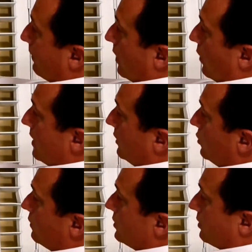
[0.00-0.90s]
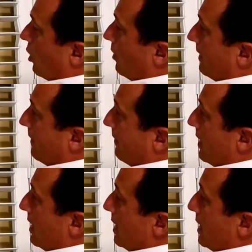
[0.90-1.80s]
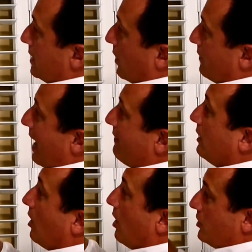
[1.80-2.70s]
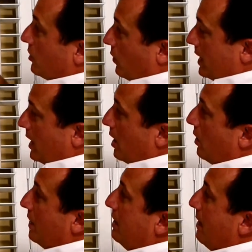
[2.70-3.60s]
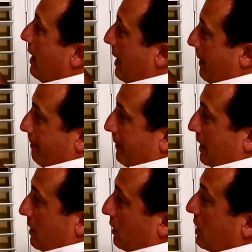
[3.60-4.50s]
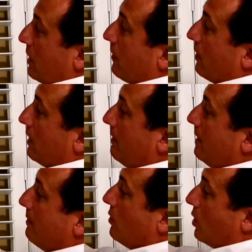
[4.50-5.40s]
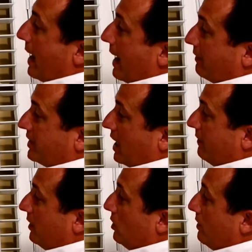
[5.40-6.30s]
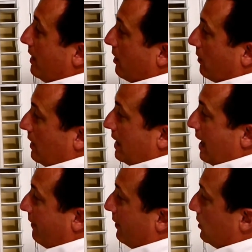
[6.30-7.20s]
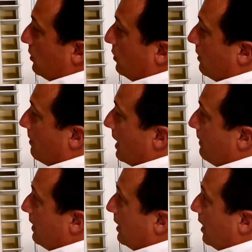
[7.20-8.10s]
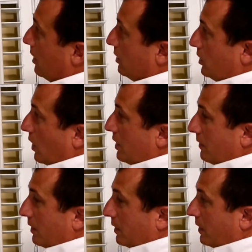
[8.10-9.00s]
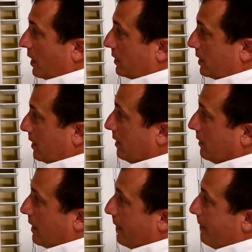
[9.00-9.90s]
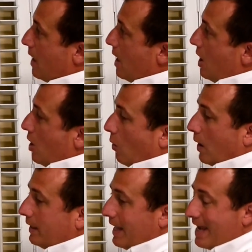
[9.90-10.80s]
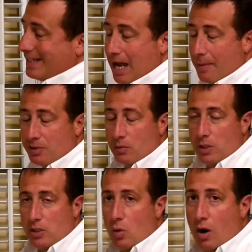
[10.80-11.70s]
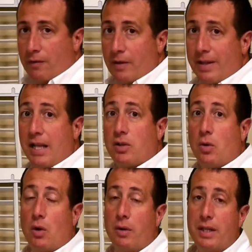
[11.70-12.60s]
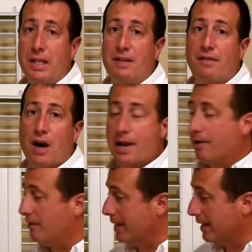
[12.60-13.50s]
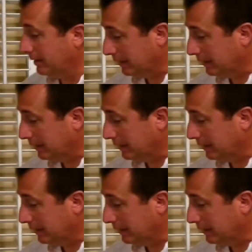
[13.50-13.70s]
when the louvers are open. So if you have a larger window and you're looking for a little bit more outside view, then the 3.5 inch louver might be a good choice for you folks. Okay. One last option we do offer, and that's called the divider rail.